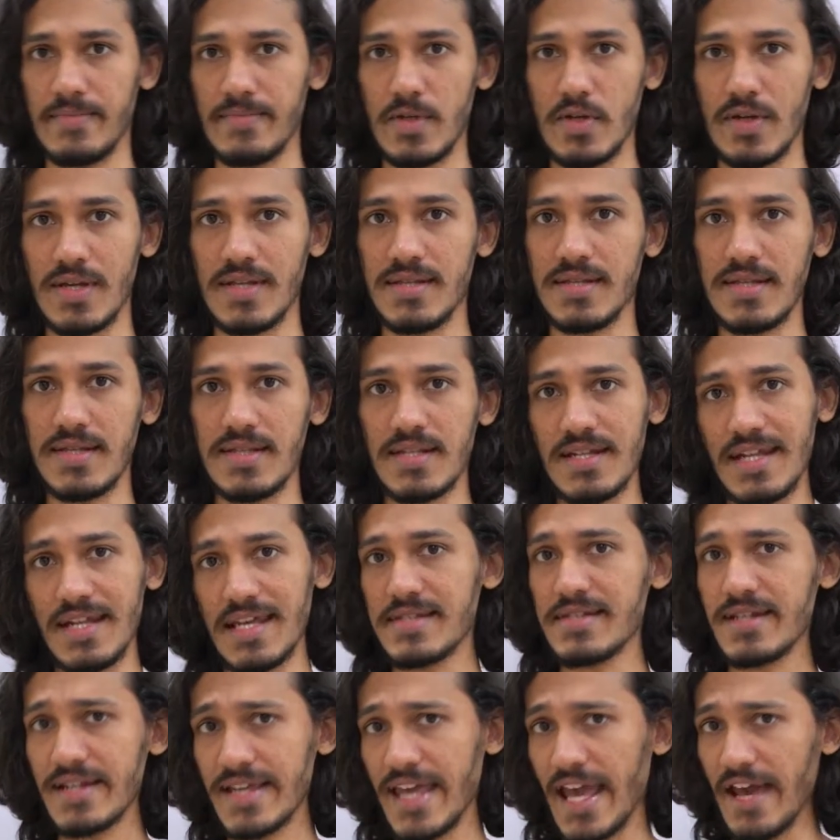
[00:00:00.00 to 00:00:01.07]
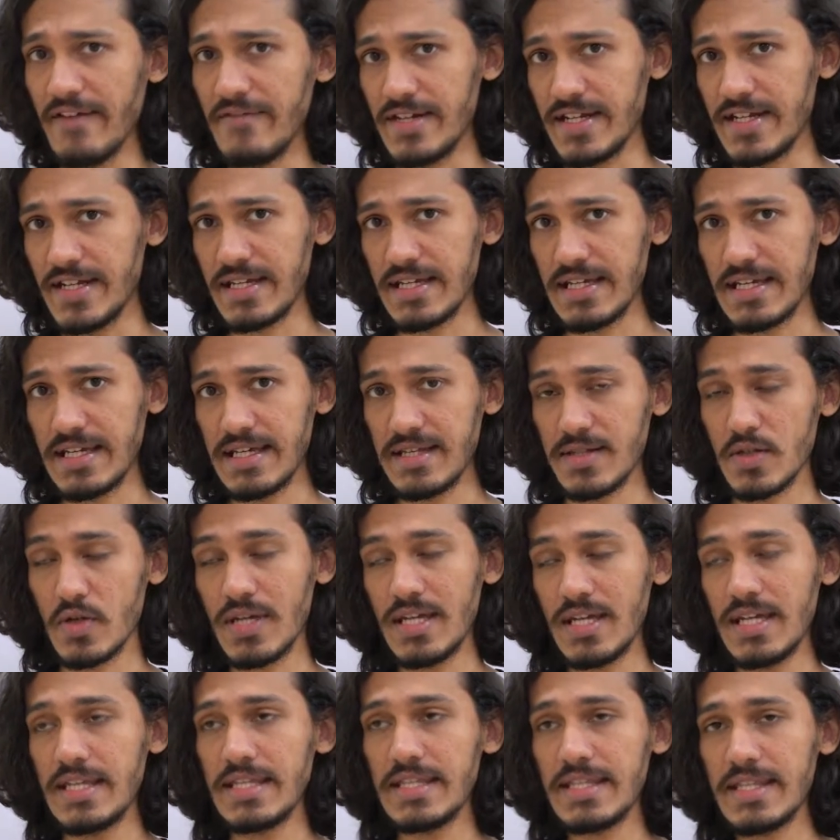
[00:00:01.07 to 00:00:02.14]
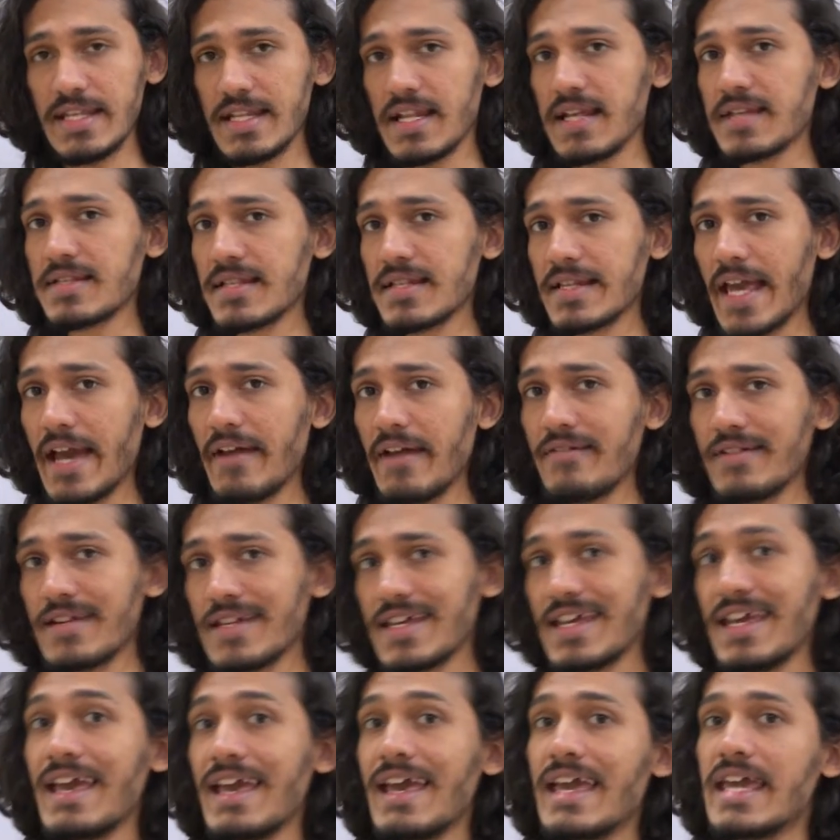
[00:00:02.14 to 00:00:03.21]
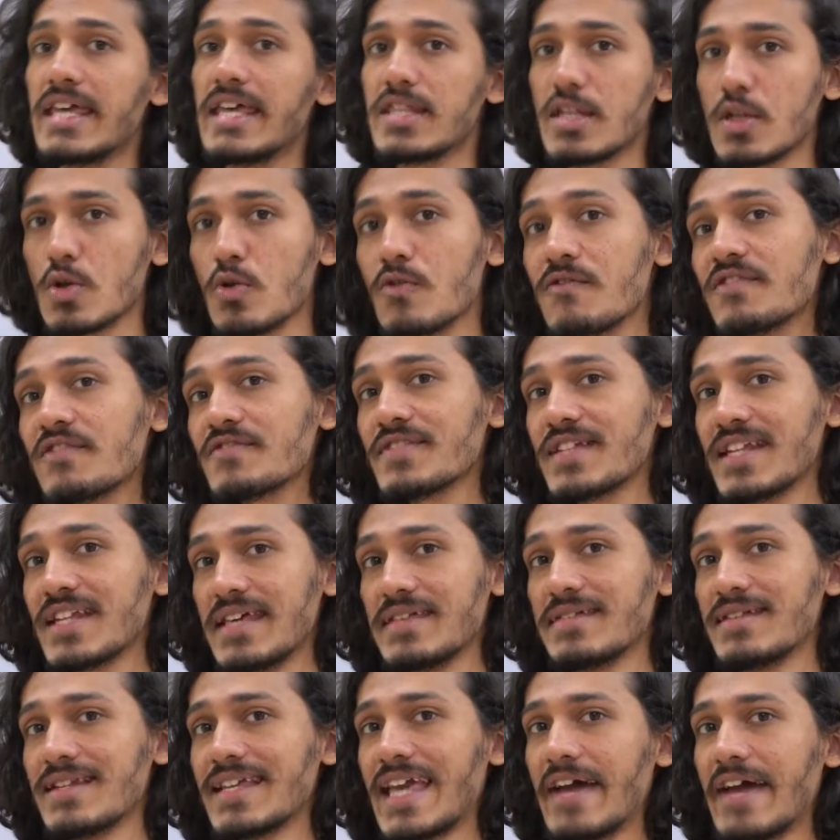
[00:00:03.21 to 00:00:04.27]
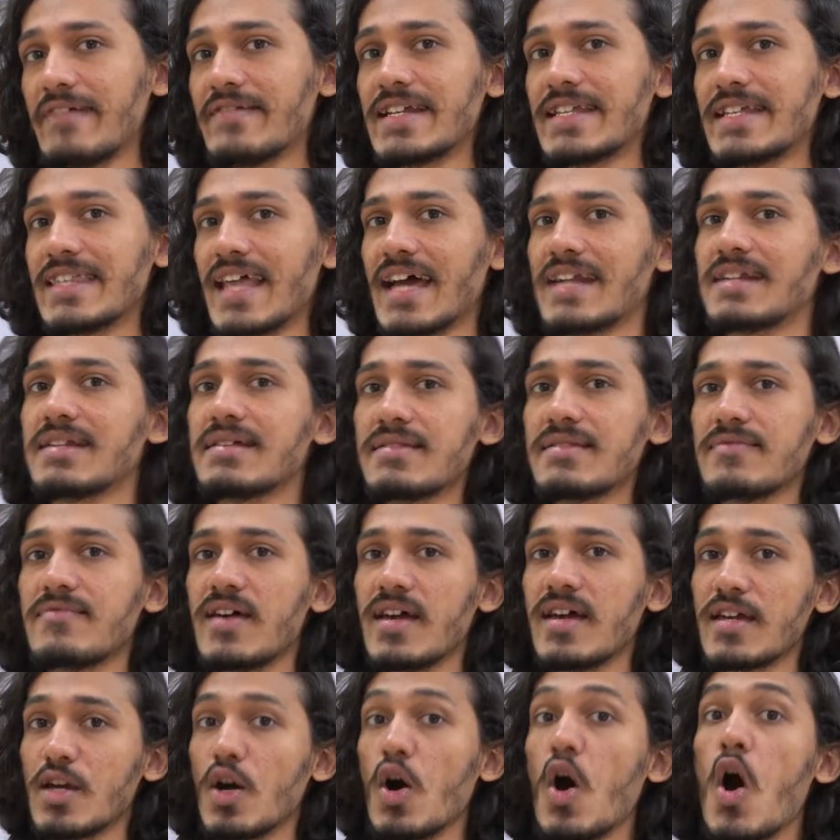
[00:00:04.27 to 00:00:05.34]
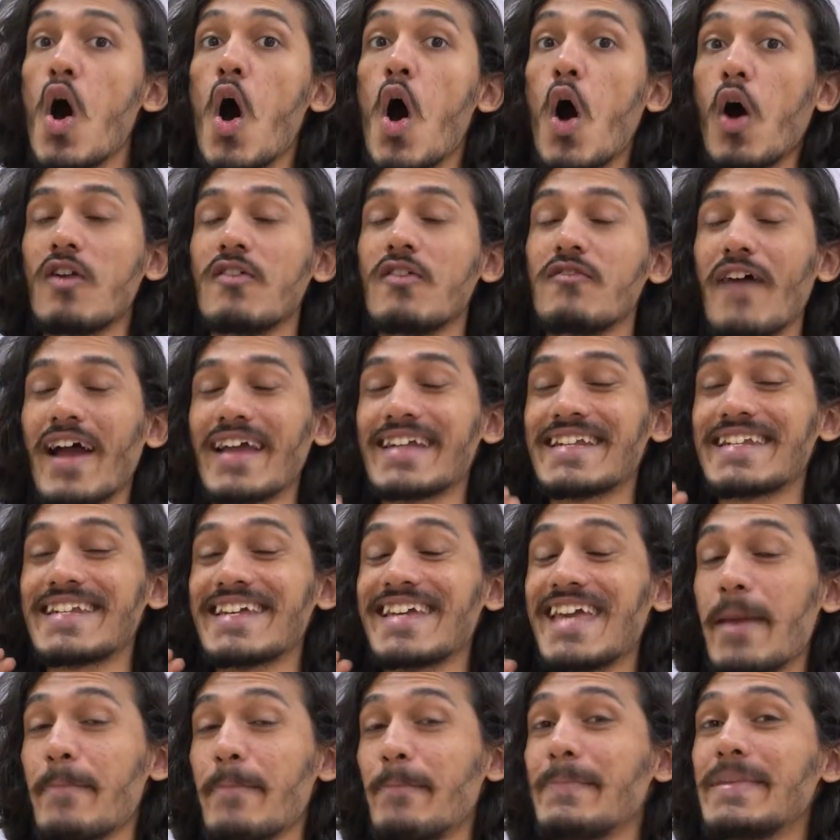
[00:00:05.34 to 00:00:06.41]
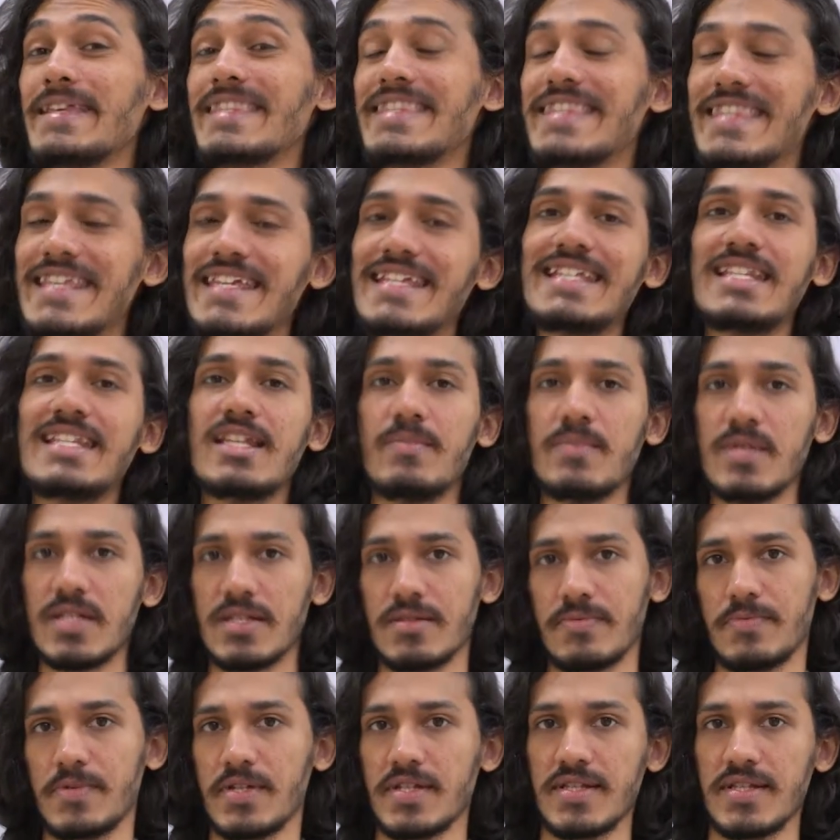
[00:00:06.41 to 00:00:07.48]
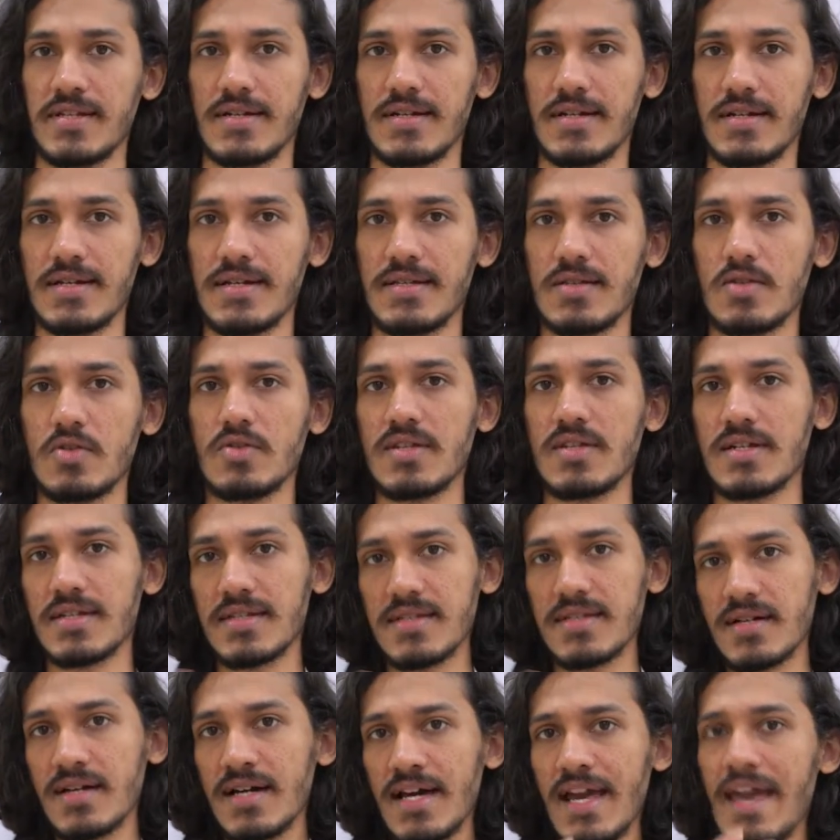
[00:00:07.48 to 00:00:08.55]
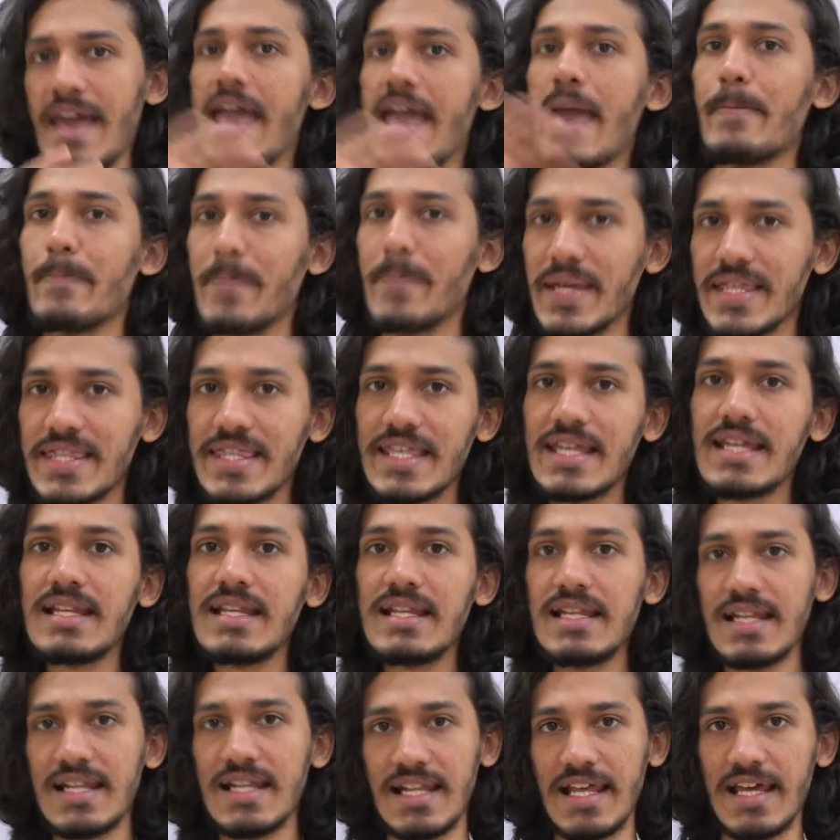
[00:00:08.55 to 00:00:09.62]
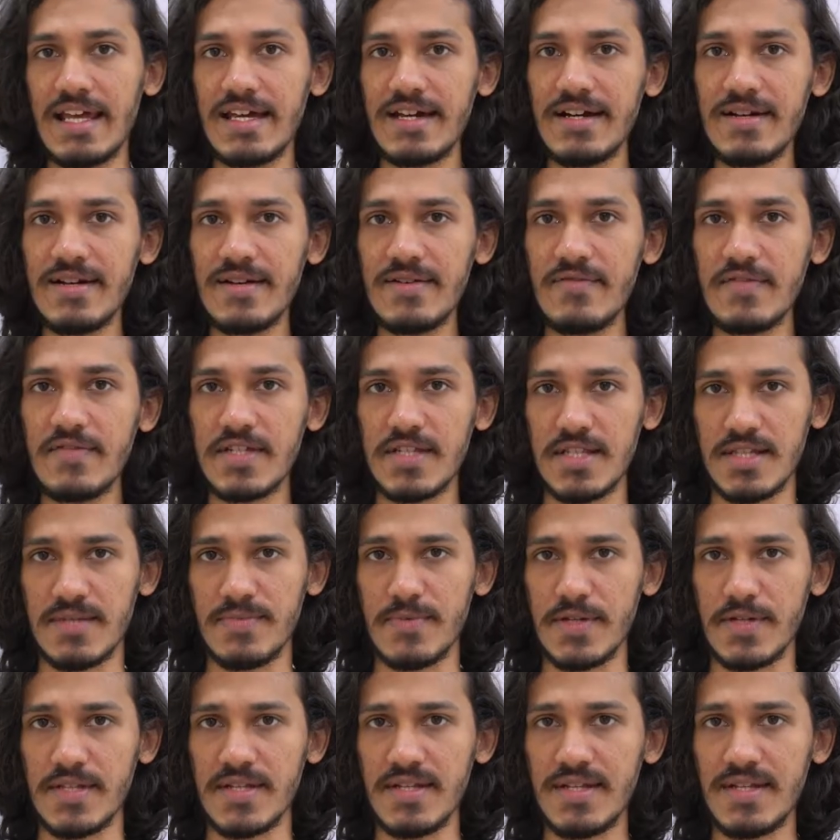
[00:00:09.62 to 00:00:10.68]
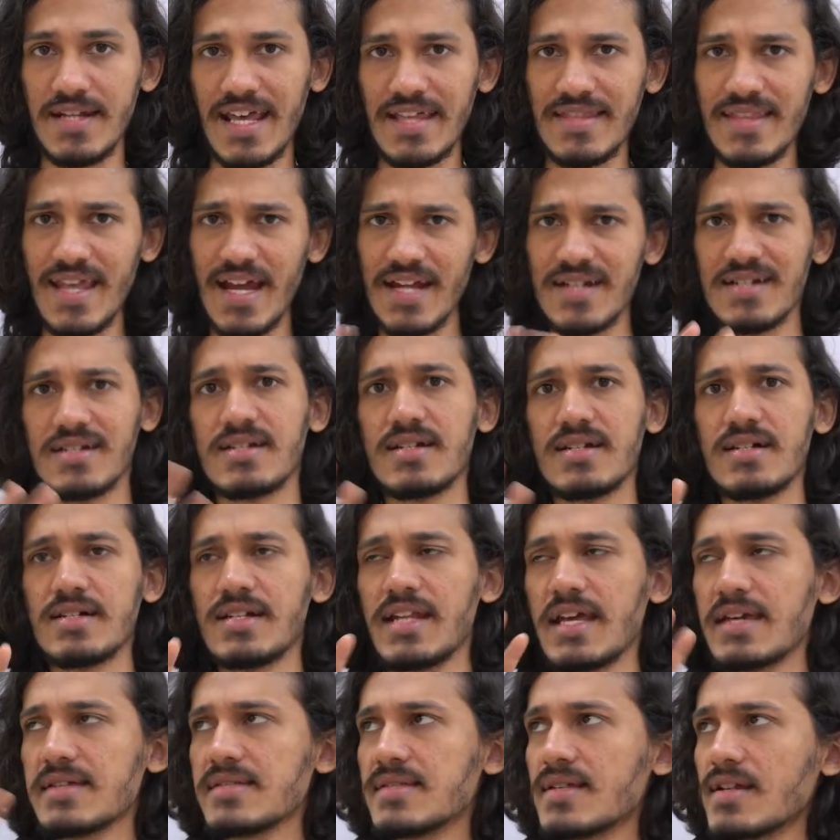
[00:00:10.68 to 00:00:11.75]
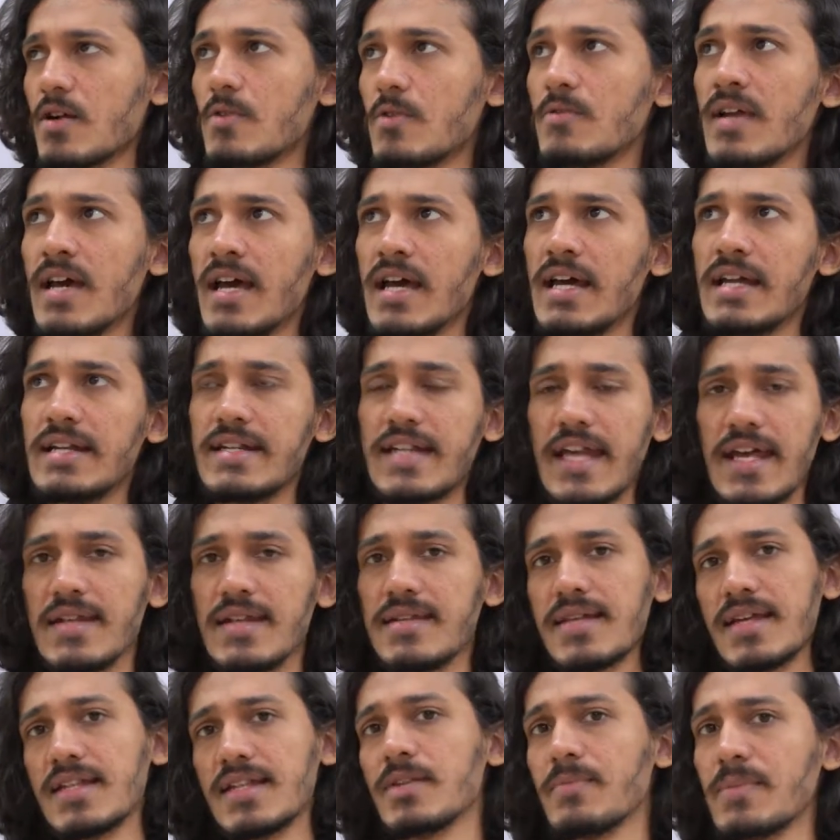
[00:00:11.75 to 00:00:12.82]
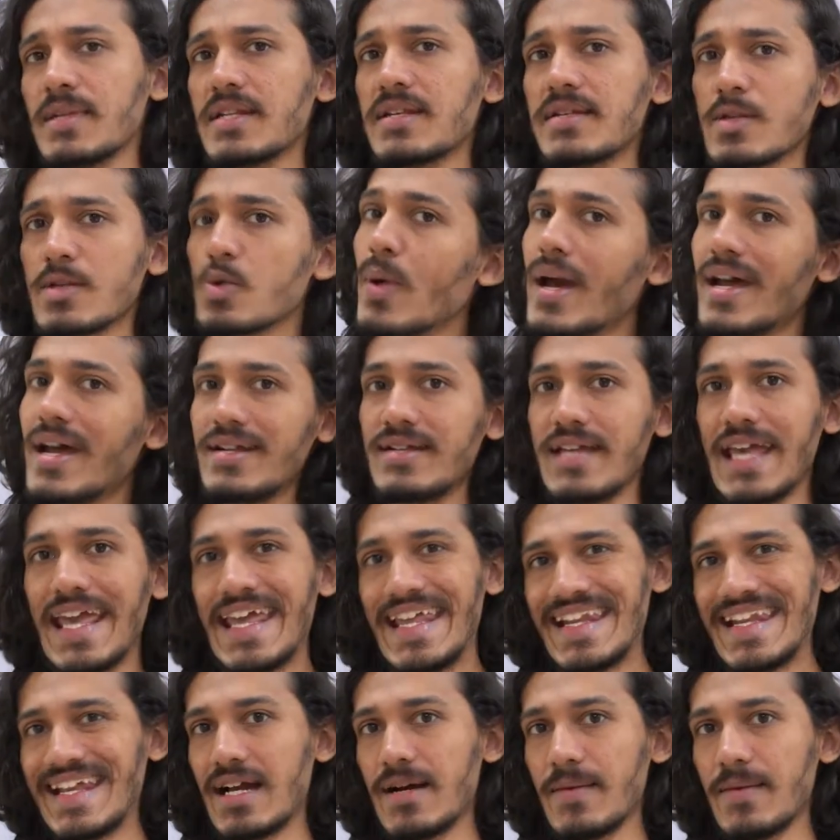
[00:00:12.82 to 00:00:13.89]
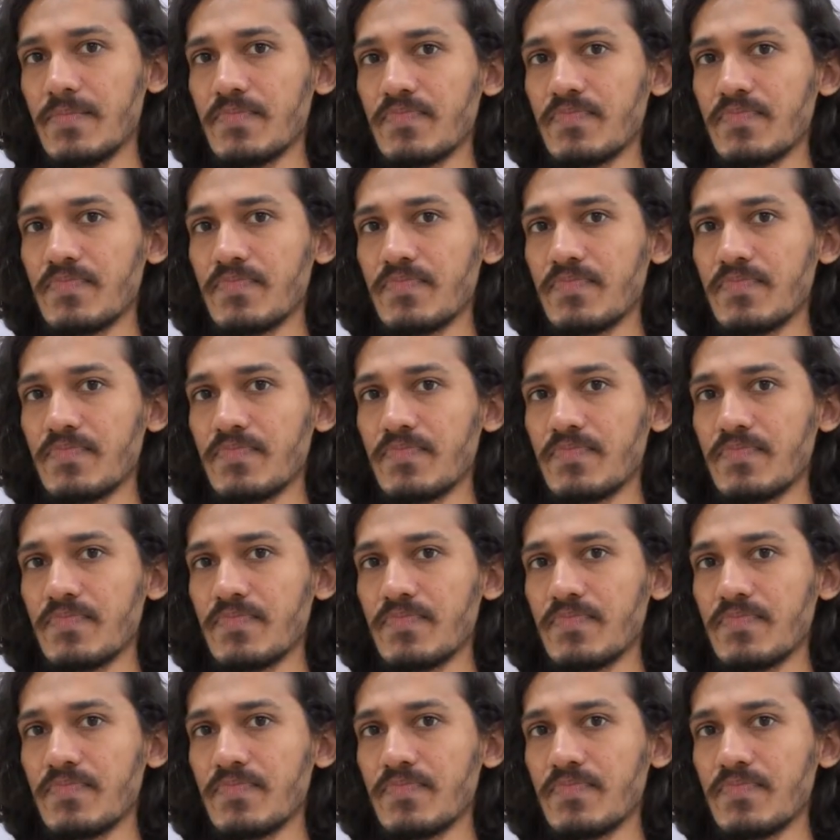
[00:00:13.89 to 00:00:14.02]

You can see the nasal cavity. So in the nasal cavity, in the roof of the nasal cavity, that is where your olfactory epithelium is present. So there is a epithelial layer which is present, and that takes around 10 centimeter squared area.